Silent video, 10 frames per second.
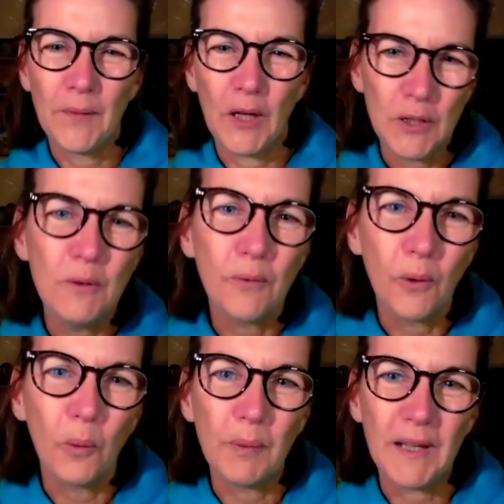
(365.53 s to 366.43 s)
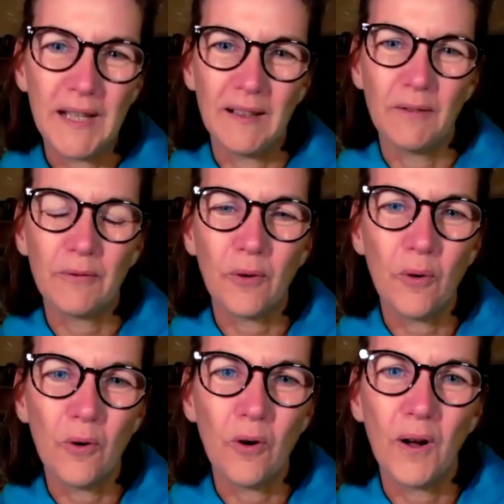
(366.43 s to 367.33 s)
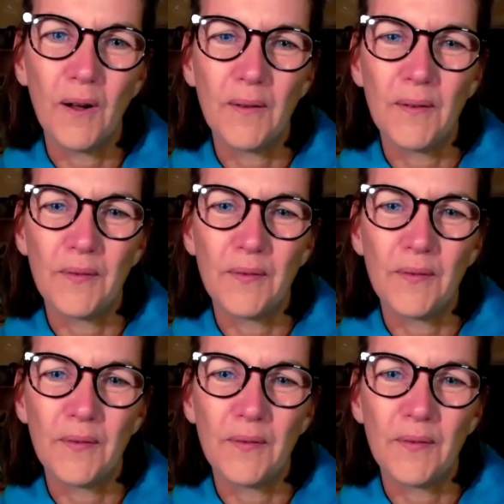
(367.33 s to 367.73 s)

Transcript: that you've all been for